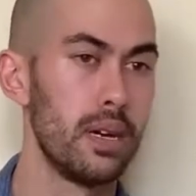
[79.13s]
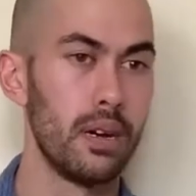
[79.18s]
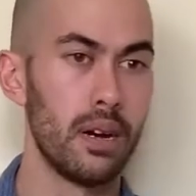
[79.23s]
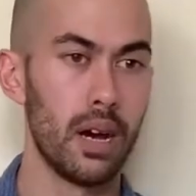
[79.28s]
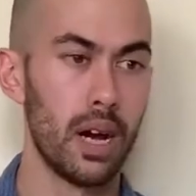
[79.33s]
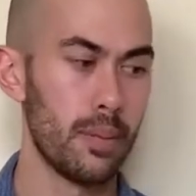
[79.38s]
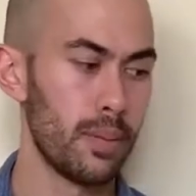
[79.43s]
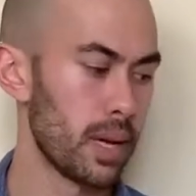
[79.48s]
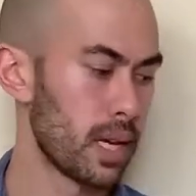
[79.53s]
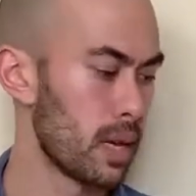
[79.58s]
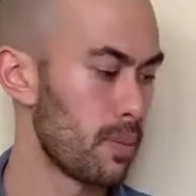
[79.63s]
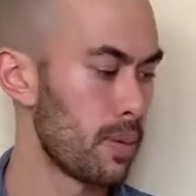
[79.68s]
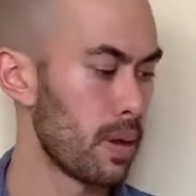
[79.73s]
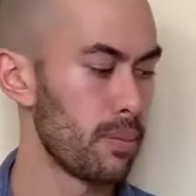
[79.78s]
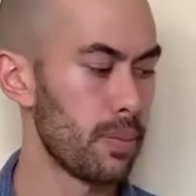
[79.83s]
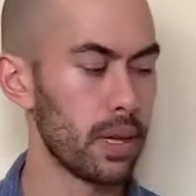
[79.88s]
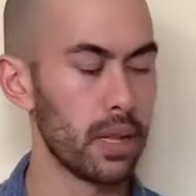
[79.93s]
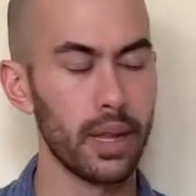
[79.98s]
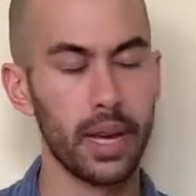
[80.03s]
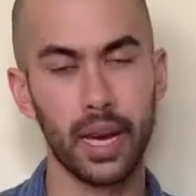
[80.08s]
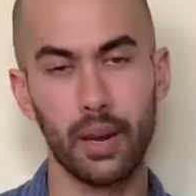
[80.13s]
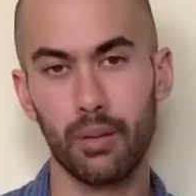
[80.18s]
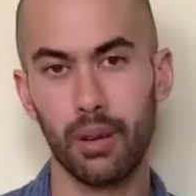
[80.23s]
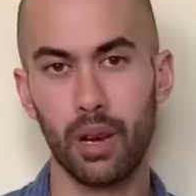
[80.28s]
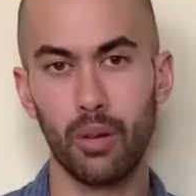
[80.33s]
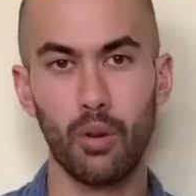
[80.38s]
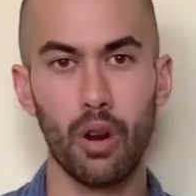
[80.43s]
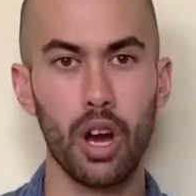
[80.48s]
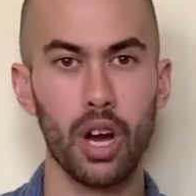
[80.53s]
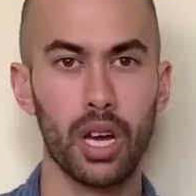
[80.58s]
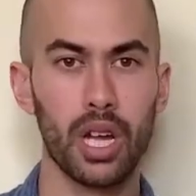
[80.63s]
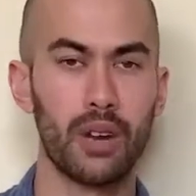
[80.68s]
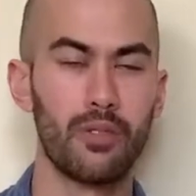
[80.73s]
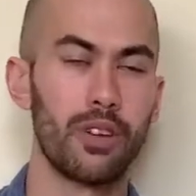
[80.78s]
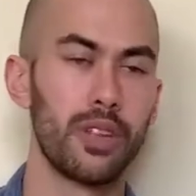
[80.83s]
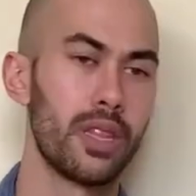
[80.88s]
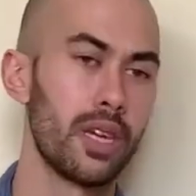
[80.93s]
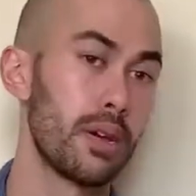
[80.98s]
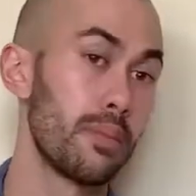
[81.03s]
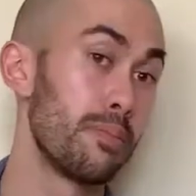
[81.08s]
I can bend my leg when I walk and
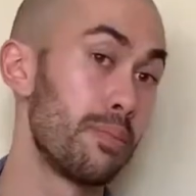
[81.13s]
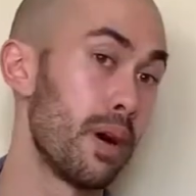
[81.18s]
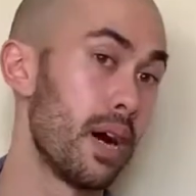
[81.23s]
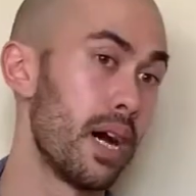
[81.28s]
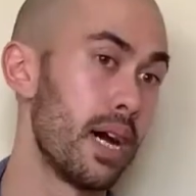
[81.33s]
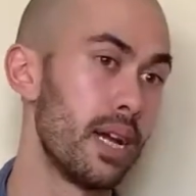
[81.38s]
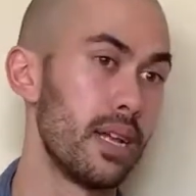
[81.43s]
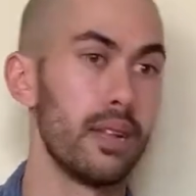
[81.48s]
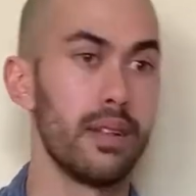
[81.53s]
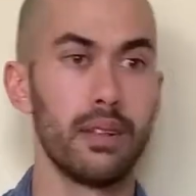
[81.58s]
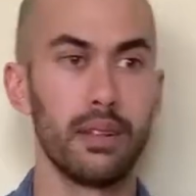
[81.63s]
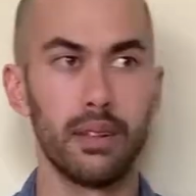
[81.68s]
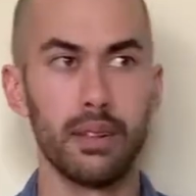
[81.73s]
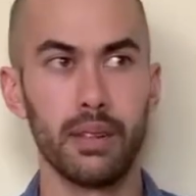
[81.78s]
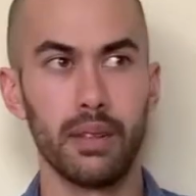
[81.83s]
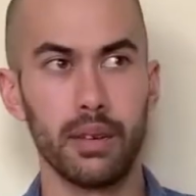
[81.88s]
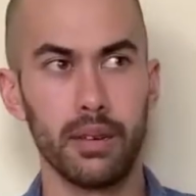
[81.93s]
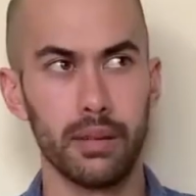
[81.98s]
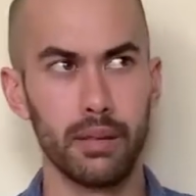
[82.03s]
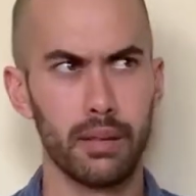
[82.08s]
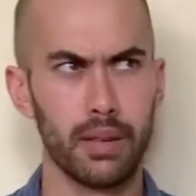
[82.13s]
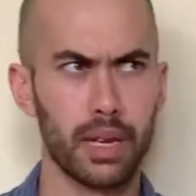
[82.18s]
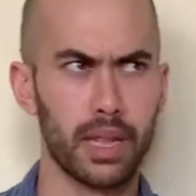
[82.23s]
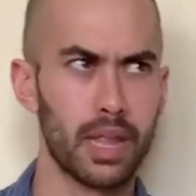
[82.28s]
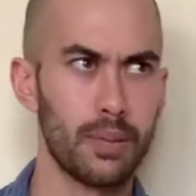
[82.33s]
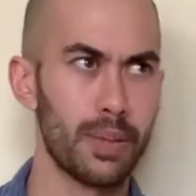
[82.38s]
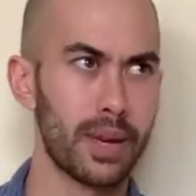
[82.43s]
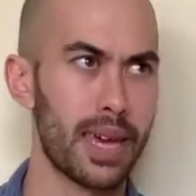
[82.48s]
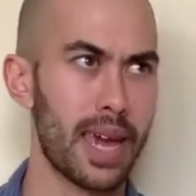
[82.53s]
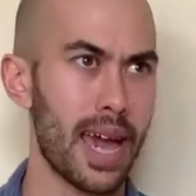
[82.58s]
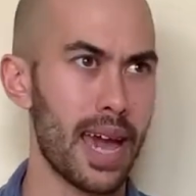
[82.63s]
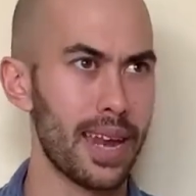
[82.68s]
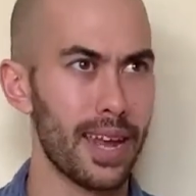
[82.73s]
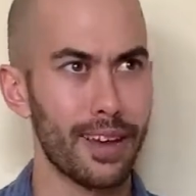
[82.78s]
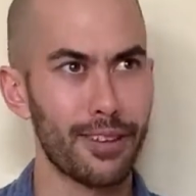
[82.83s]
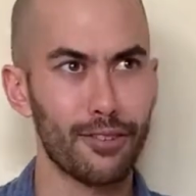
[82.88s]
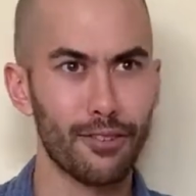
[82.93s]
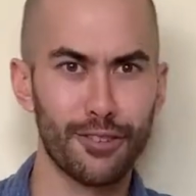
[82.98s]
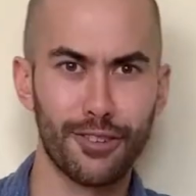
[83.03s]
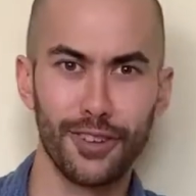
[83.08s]
everything, but like the
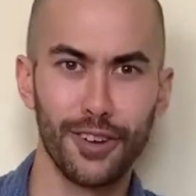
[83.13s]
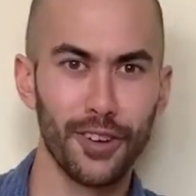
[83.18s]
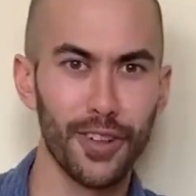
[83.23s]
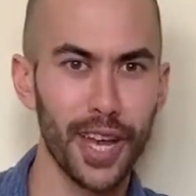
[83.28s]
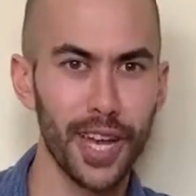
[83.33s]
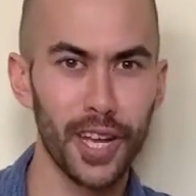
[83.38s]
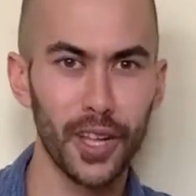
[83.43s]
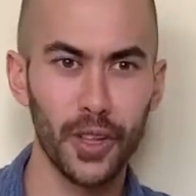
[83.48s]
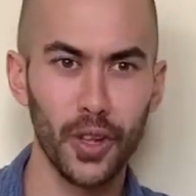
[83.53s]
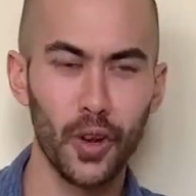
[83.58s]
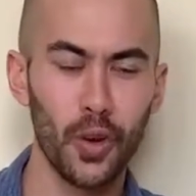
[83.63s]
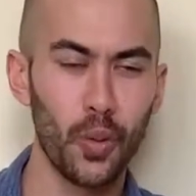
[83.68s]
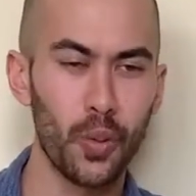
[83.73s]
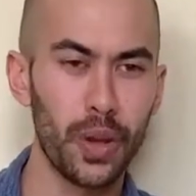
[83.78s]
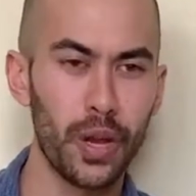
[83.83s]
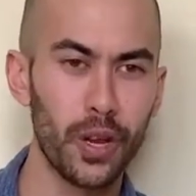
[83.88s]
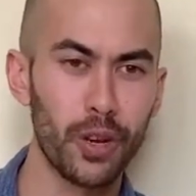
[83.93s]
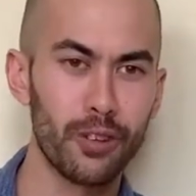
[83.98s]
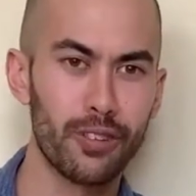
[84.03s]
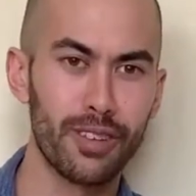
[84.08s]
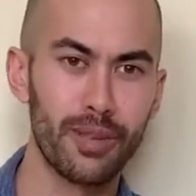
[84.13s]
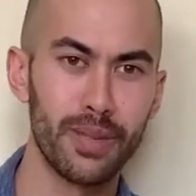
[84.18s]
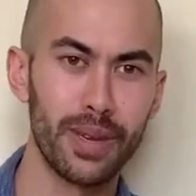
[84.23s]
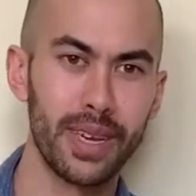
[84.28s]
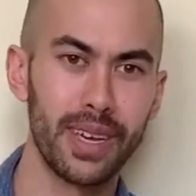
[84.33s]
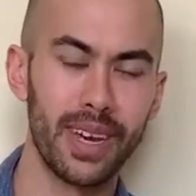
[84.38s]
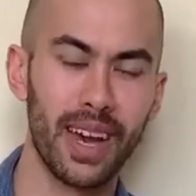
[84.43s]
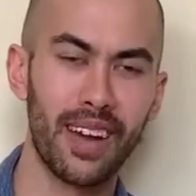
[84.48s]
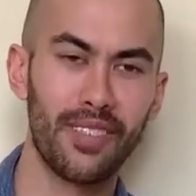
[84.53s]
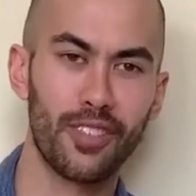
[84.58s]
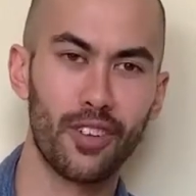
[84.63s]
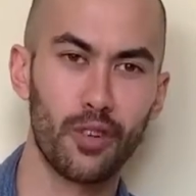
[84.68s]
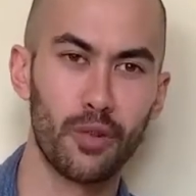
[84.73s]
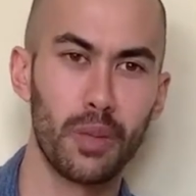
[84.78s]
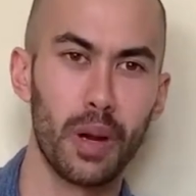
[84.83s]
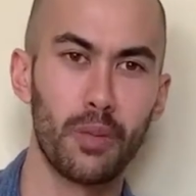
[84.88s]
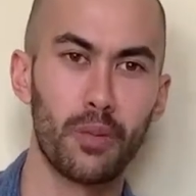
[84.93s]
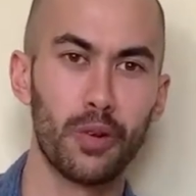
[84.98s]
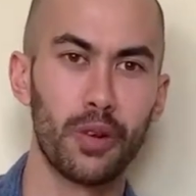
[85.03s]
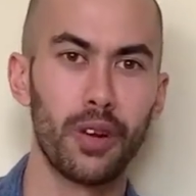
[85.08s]
mechanics are still like a little weird to me. I have to
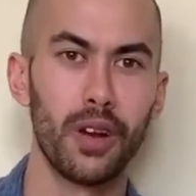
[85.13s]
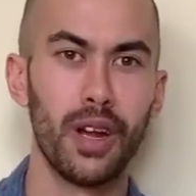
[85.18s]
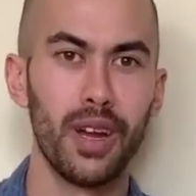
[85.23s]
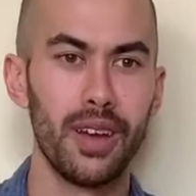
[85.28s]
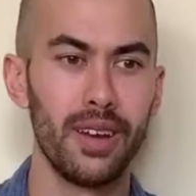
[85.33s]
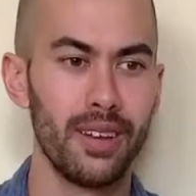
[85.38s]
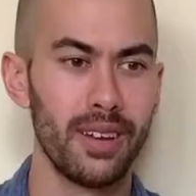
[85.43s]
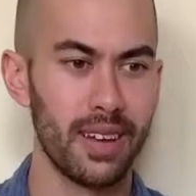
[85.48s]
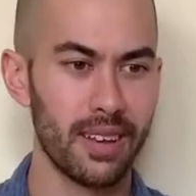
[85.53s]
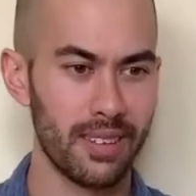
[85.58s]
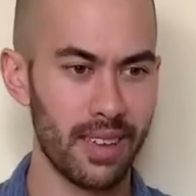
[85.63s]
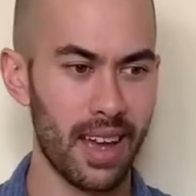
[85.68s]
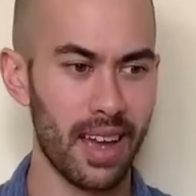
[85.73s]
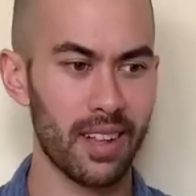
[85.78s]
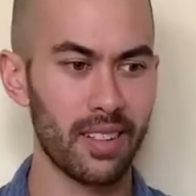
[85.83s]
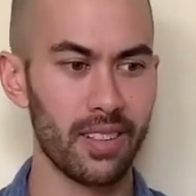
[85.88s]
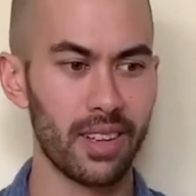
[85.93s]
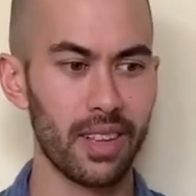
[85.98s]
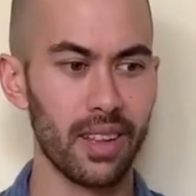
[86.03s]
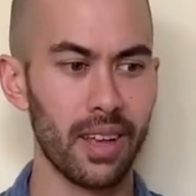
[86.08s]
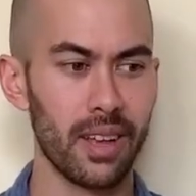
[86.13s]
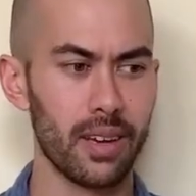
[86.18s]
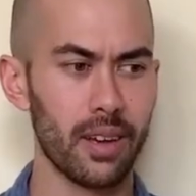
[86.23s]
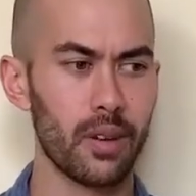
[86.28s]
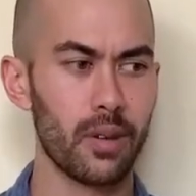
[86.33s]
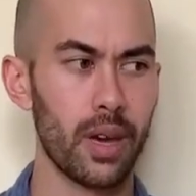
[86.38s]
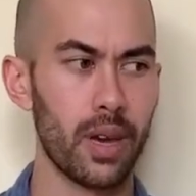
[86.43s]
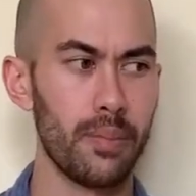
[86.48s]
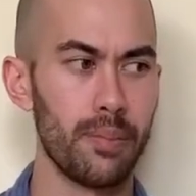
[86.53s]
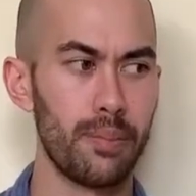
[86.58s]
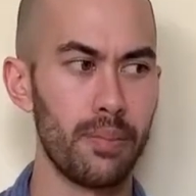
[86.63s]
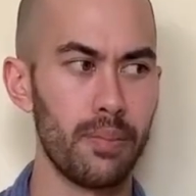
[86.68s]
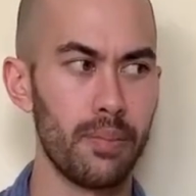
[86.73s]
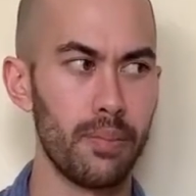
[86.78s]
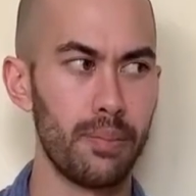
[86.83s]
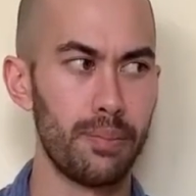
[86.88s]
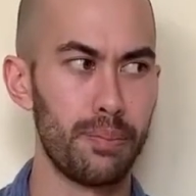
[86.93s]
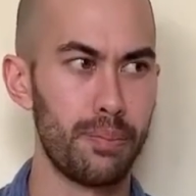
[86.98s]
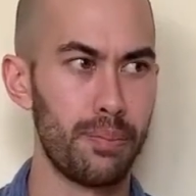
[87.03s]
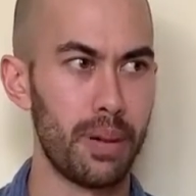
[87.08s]
remember exactly, like, okay,
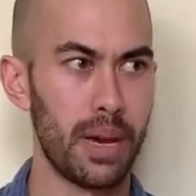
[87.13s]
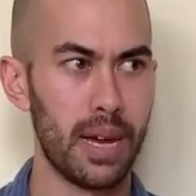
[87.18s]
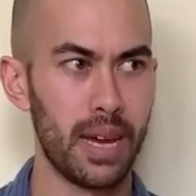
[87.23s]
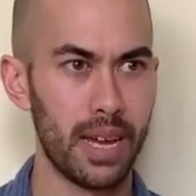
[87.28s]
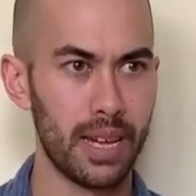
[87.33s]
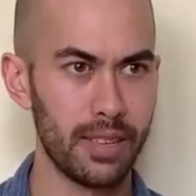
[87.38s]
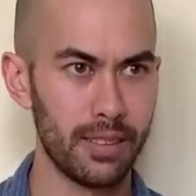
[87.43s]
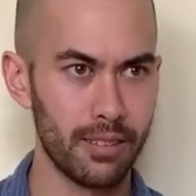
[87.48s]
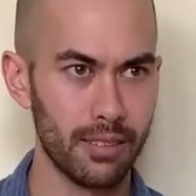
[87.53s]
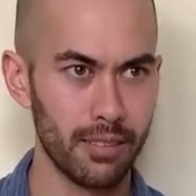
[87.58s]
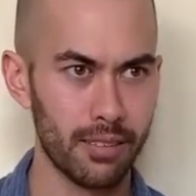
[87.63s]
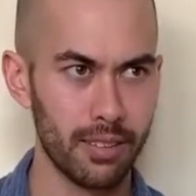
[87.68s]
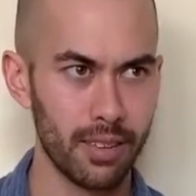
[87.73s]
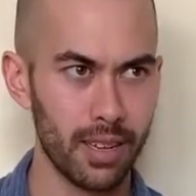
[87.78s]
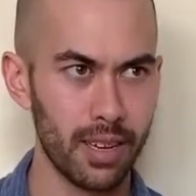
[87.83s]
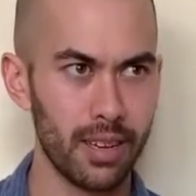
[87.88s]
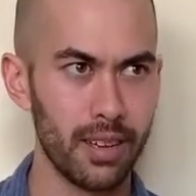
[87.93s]
bend